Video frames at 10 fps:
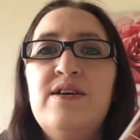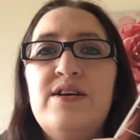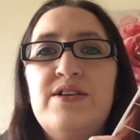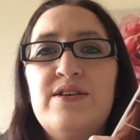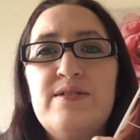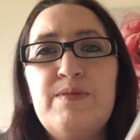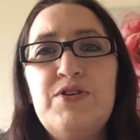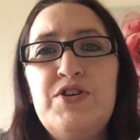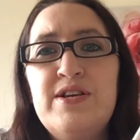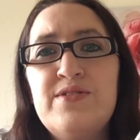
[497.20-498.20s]
and I suppose
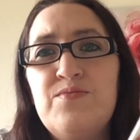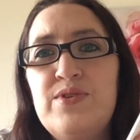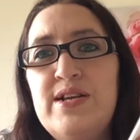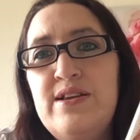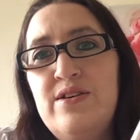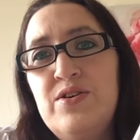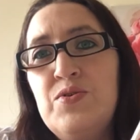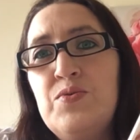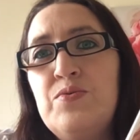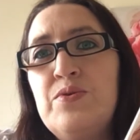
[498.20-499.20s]
she doesn't really
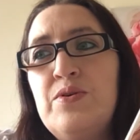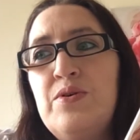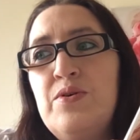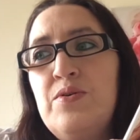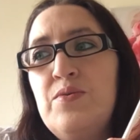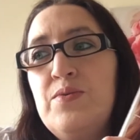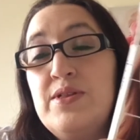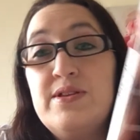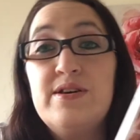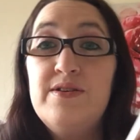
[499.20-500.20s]
know
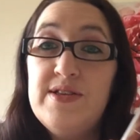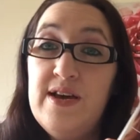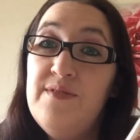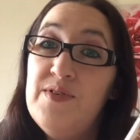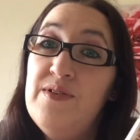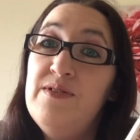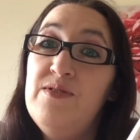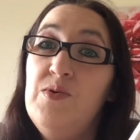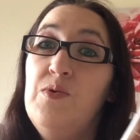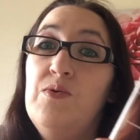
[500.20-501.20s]
whether to go to heaven
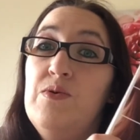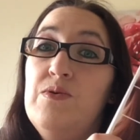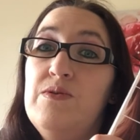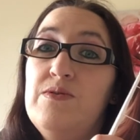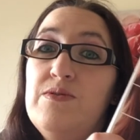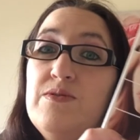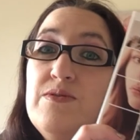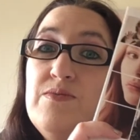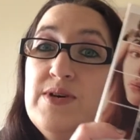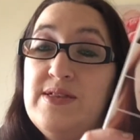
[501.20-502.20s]
or
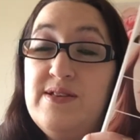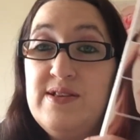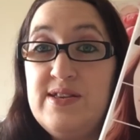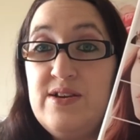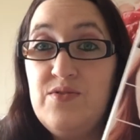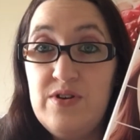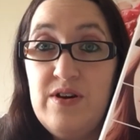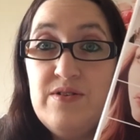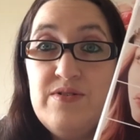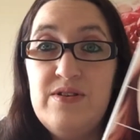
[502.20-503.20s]
whether to stay on
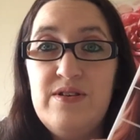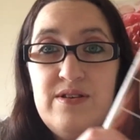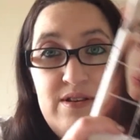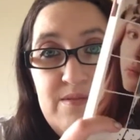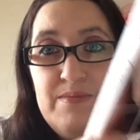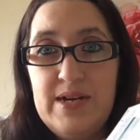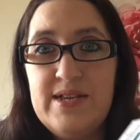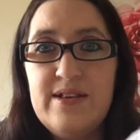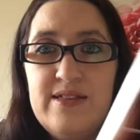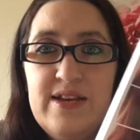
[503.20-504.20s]
earth. And, and
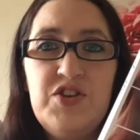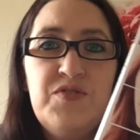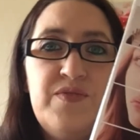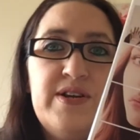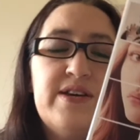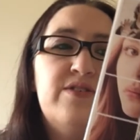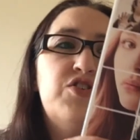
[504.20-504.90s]
basically, at the end, you find out her